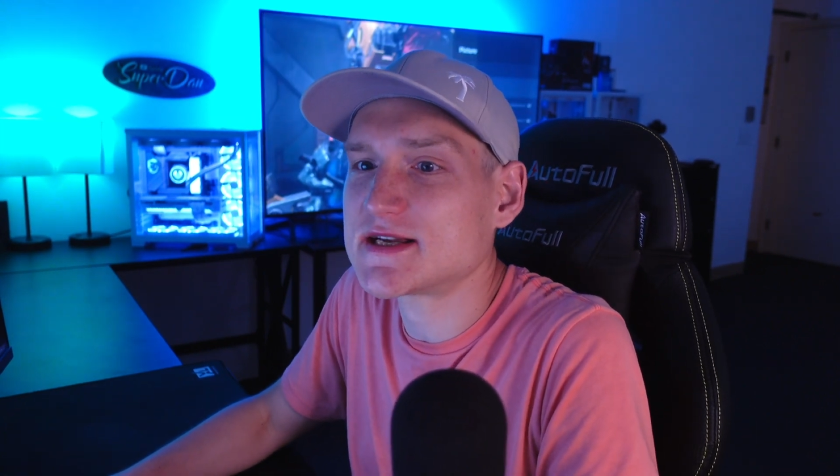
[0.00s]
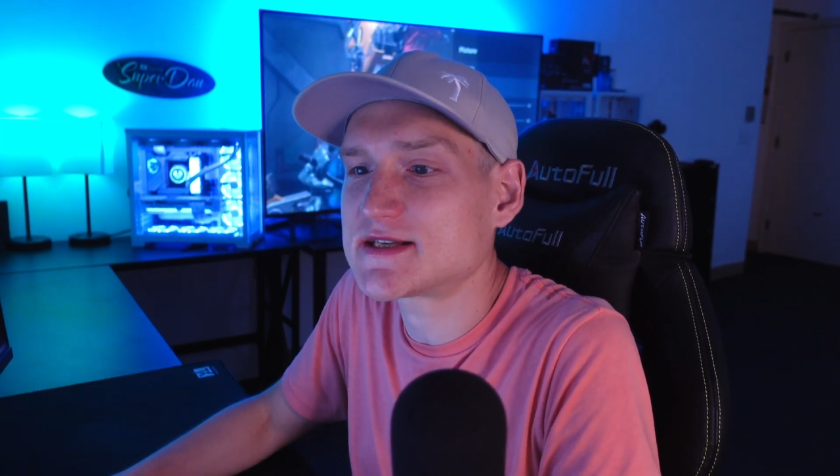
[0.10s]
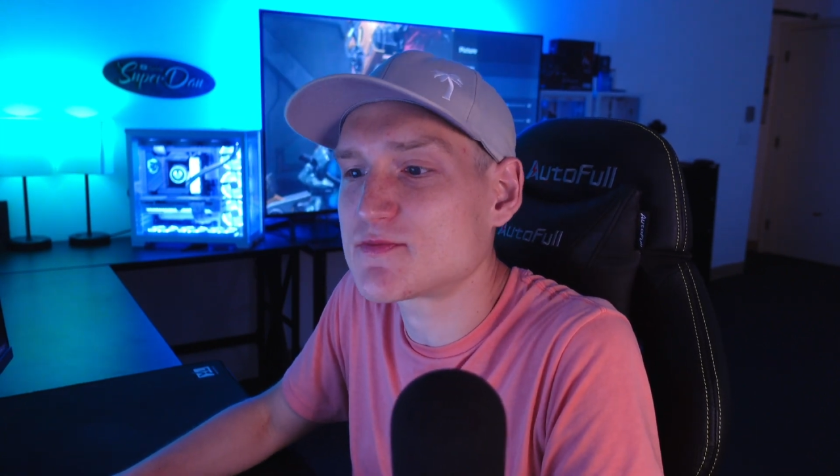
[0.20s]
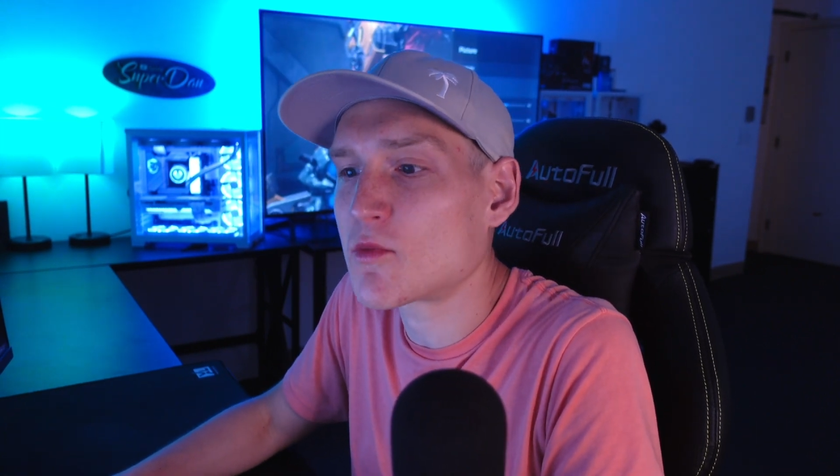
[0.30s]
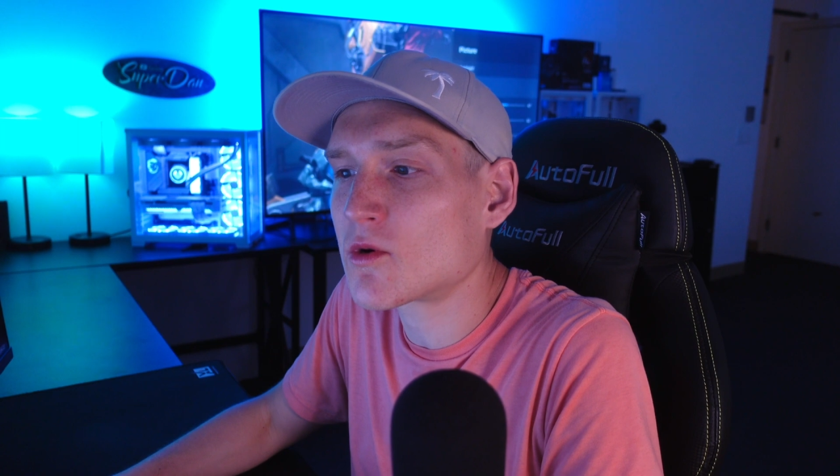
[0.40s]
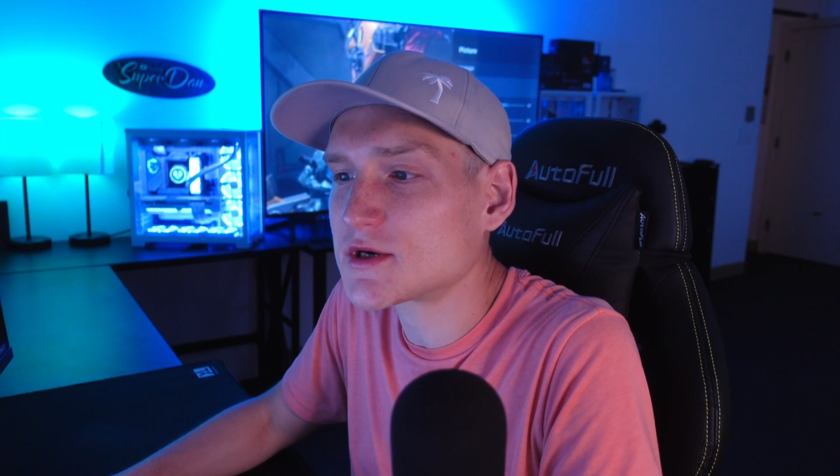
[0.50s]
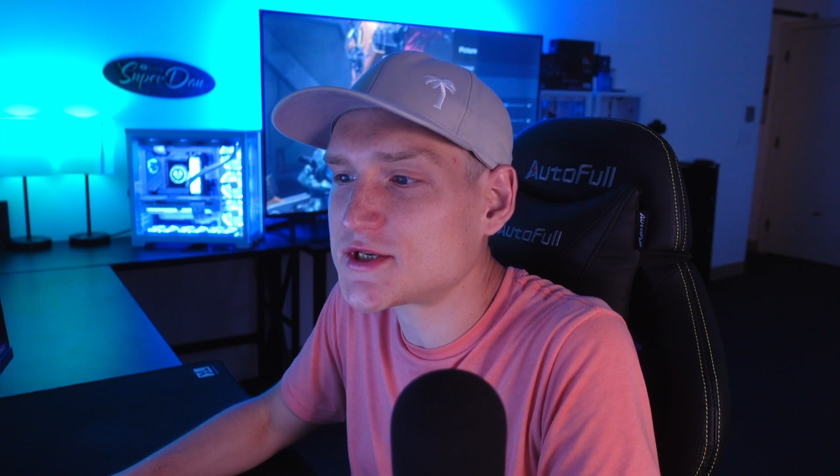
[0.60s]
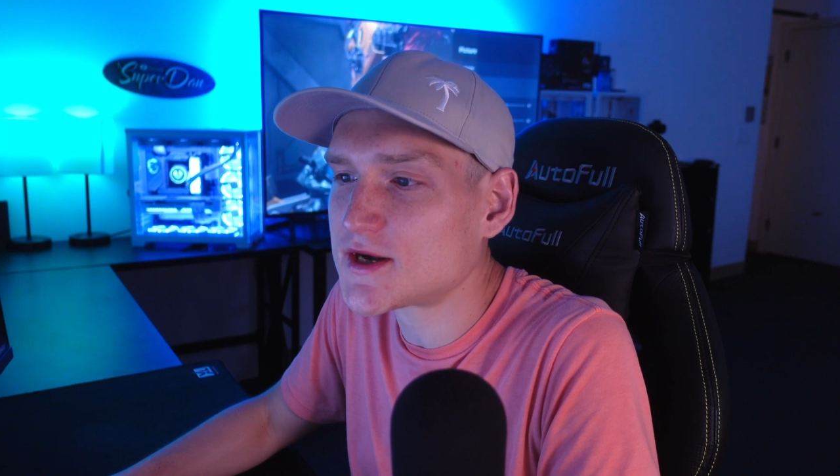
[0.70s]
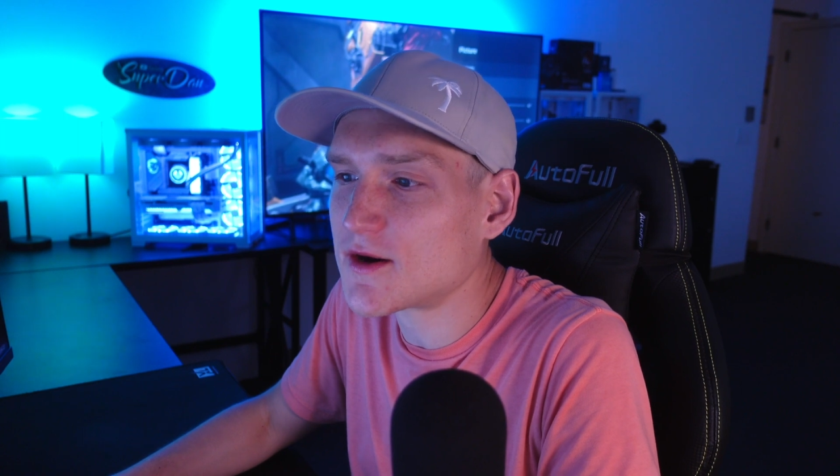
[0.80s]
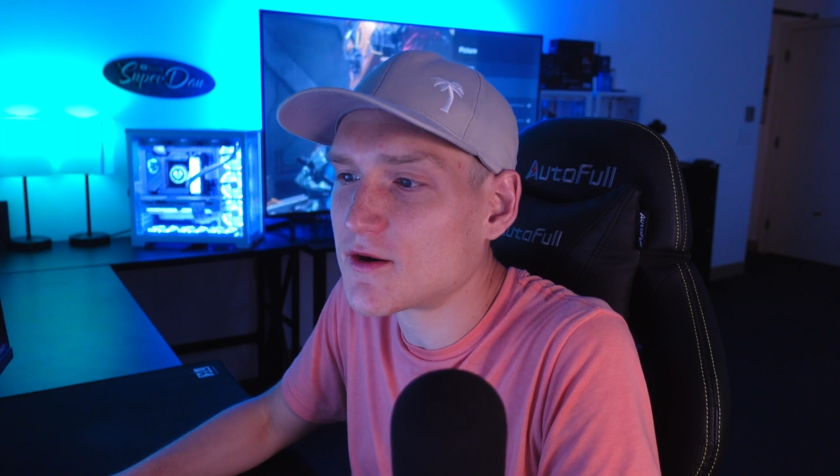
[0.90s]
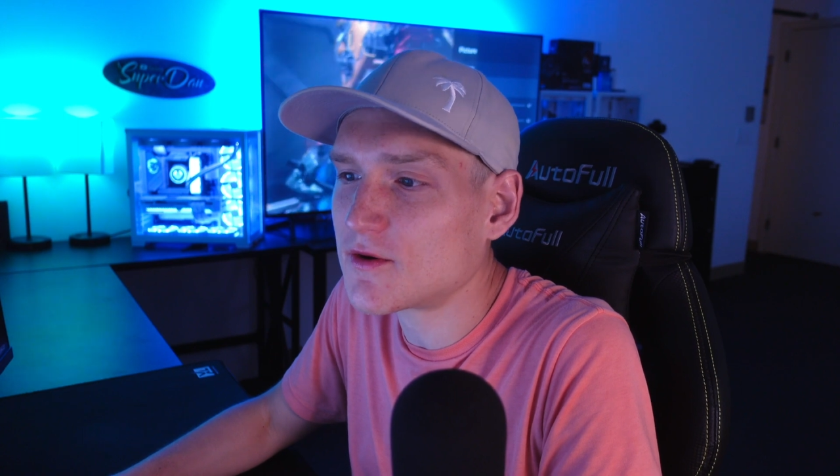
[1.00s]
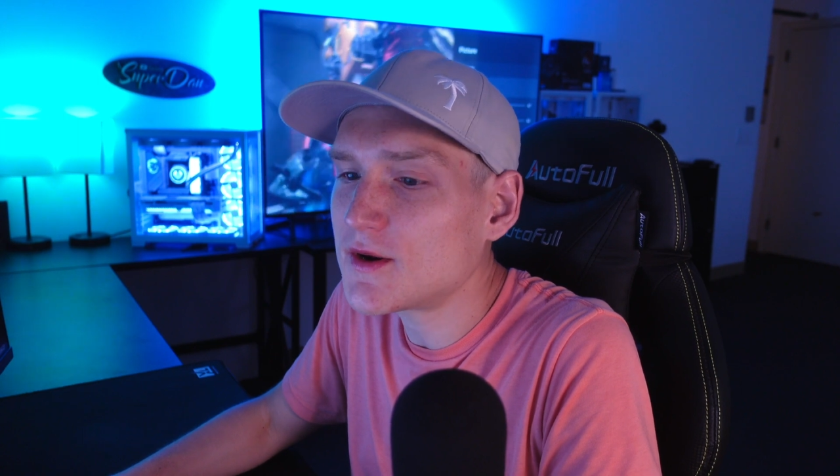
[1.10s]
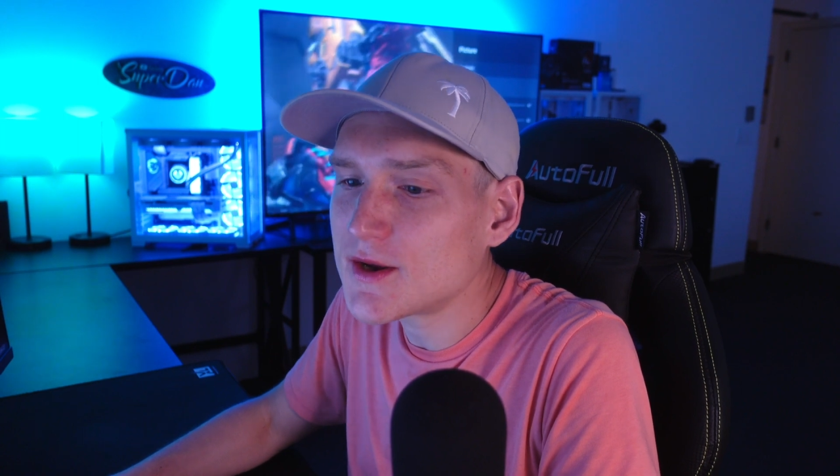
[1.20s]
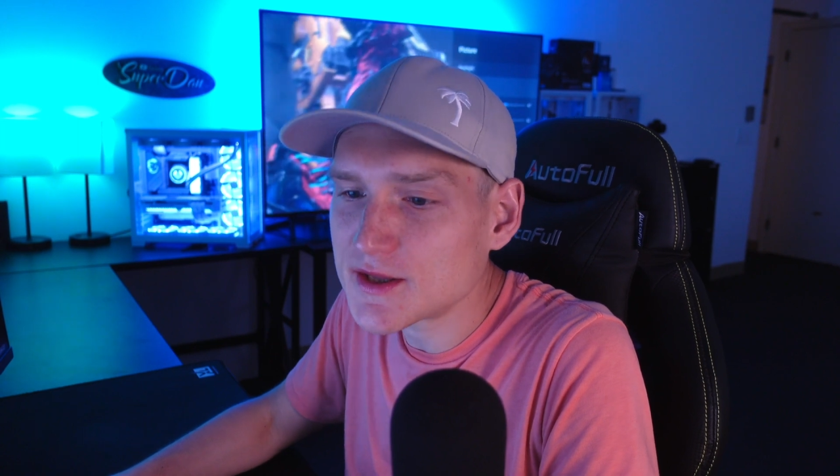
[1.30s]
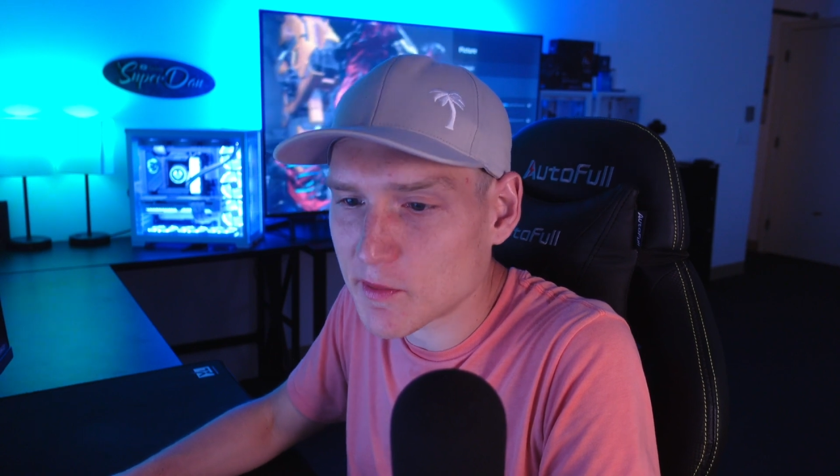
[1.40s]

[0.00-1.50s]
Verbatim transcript: it's more so